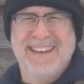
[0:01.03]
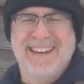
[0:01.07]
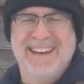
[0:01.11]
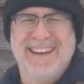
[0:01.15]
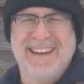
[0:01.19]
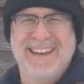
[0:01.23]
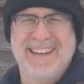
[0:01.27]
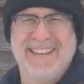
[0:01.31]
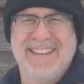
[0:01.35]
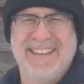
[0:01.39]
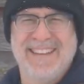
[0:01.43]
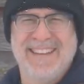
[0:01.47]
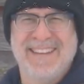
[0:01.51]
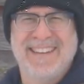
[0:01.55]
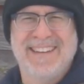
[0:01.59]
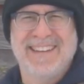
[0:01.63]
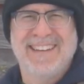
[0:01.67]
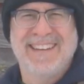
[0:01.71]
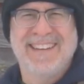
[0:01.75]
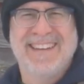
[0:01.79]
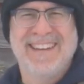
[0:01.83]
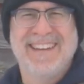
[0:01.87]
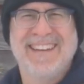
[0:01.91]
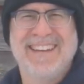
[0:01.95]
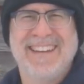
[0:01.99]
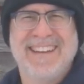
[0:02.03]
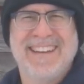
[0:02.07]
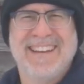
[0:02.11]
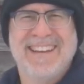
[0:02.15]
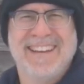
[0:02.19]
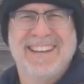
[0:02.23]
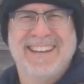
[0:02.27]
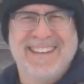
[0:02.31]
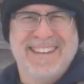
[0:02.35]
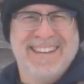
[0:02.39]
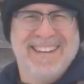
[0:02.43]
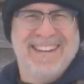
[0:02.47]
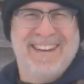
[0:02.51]
Hi there.
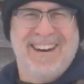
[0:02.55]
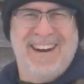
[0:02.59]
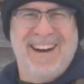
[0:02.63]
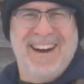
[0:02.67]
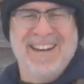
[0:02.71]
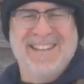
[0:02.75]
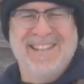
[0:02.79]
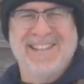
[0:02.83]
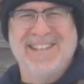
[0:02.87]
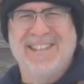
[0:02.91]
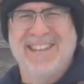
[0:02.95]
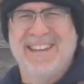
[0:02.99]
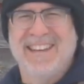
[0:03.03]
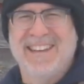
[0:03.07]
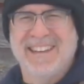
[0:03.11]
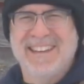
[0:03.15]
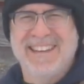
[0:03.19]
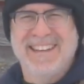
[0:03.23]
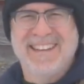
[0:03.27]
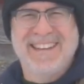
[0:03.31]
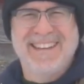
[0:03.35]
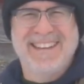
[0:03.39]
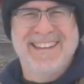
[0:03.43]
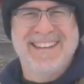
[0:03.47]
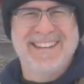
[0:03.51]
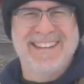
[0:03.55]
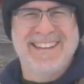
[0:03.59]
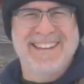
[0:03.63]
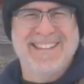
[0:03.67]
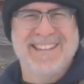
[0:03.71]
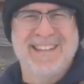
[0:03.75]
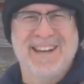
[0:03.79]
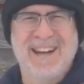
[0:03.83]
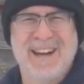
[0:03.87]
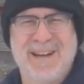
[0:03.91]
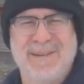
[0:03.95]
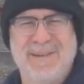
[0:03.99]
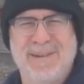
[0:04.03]
Oxygen. Let's
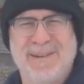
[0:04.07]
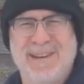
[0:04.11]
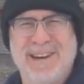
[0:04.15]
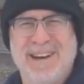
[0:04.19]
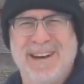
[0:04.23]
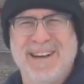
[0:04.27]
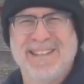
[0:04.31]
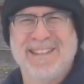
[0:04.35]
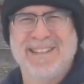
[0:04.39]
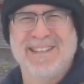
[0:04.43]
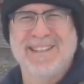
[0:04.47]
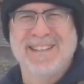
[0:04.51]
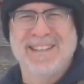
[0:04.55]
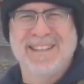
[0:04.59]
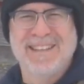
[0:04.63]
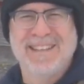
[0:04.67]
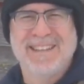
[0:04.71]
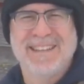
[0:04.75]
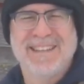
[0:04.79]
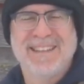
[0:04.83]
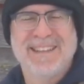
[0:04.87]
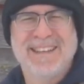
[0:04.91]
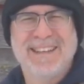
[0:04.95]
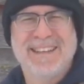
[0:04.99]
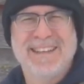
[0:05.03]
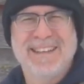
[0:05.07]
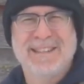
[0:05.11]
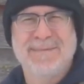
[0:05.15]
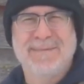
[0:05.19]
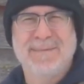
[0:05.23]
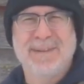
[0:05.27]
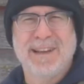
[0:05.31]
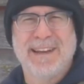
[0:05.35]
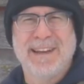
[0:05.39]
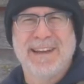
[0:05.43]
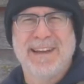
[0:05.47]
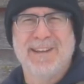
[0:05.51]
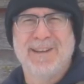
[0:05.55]
talk about oxygen. Its
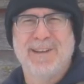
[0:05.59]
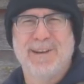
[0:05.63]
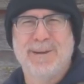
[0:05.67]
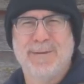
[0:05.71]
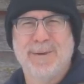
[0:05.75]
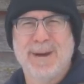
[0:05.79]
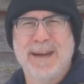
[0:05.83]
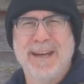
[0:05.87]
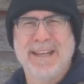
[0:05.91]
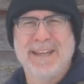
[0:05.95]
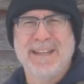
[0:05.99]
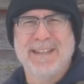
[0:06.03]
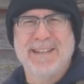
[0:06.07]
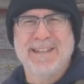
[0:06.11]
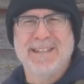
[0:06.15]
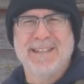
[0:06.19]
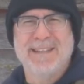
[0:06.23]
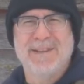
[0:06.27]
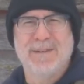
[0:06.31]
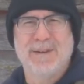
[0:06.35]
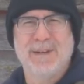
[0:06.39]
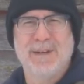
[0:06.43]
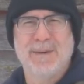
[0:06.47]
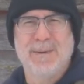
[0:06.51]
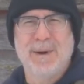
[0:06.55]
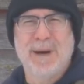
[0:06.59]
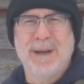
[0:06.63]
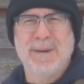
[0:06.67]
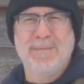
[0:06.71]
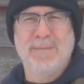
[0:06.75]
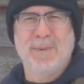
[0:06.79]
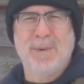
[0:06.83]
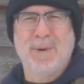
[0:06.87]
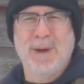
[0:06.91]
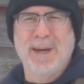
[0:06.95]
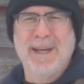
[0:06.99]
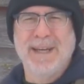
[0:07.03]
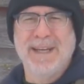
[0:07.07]
molecular weight is
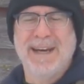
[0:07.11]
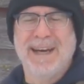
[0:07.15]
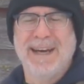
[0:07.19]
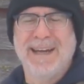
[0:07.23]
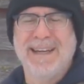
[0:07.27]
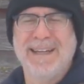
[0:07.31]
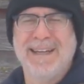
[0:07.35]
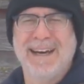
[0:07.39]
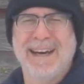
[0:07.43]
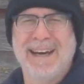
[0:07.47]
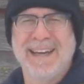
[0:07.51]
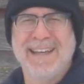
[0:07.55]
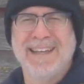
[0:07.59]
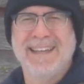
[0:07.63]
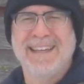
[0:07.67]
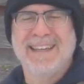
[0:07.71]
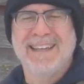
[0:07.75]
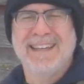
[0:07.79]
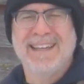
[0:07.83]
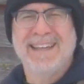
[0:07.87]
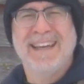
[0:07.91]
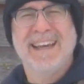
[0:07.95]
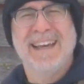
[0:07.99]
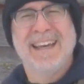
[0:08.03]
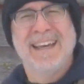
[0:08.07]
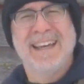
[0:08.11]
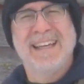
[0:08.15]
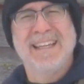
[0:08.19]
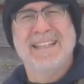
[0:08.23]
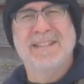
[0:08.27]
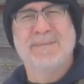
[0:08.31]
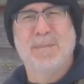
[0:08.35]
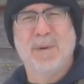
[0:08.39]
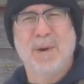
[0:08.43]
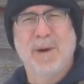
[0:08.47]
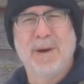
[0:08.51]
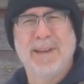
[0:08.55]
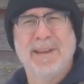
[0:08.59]
31.99. Its
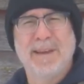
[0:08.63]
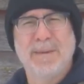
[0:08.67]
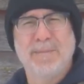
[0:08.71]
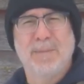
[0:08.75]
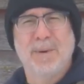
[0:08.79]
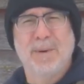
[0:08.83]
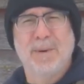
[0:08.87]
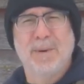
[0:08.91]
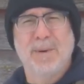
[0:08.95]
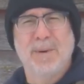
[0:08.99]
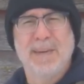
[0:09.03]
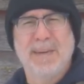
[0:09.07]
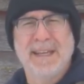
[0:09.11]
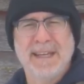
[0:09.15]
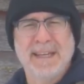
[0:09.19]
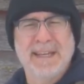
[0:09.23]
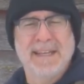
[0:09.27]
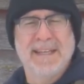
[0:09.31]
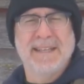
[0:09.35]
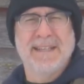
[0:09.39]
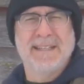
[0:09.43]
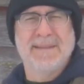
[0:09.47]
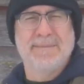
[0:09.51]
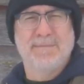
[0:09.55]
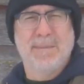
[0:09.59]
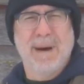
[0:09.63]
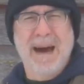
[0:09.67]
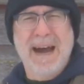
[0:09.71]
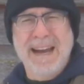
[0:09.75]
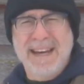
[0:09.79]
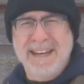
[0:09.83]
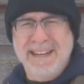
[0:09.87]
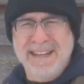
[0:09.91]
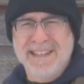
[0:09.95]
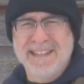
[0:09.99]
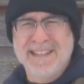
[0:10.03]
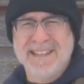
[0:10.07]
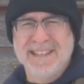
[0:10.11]
boiling point is
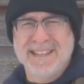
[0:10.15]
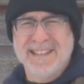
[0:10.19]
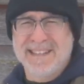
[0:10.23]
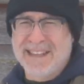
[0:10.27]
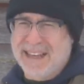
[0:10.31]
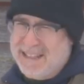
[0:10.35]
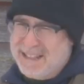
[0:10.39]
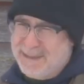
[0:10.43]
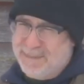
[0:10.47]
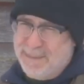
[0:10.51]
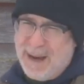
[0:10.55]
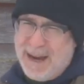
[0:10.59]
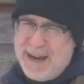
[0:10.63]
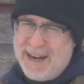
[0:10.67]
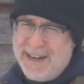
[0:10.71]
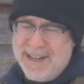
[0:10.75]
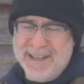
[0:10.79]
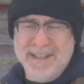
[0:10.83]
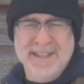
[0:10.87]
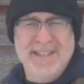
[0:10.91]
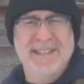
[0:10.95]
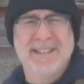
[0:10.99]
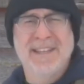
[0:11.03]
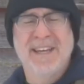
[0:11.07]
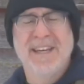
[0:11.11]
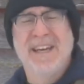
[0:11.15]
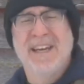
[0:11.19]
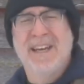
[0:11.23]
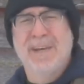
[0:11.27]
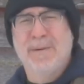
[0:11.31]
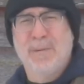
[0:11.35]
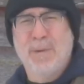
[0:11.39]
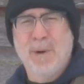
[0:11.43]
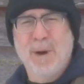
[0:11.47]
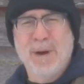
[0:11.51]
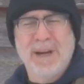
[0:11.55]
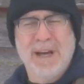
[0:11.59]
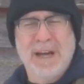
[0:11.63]
minus, that's minus,
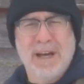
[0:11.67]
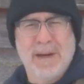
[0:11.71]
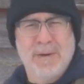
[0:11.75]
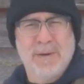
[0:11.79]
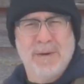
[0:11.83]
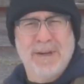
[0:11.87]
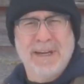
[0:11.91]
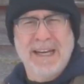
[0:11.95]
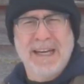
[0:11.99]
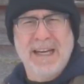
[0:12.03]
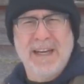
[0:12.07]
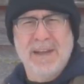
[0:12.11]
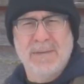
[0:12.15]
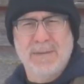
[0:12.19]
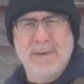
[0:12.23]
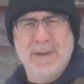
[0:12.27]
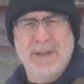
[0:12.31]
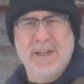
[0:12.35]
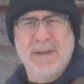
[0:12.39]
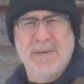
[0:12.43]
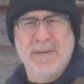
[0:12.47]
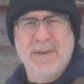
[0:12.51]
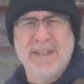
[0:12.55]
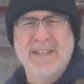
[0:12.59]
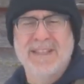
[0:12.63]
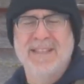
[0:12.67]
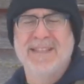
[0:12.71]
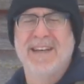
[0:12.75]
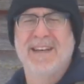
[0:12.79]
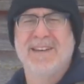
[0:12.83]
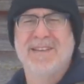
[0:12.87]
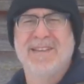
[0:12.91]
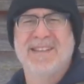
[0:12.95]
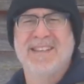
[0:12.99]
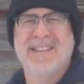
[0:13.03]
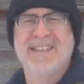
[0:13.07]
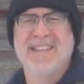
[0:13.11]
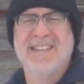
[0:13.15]
183 degrees
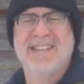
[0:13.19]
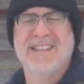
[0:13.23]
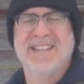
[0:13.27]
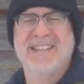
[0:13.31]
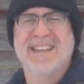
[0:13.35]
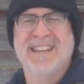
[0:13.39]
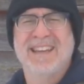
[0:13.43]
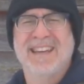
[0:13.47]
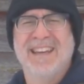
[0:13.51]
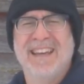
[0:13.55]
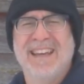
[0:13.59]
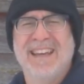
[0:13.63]
Celsius.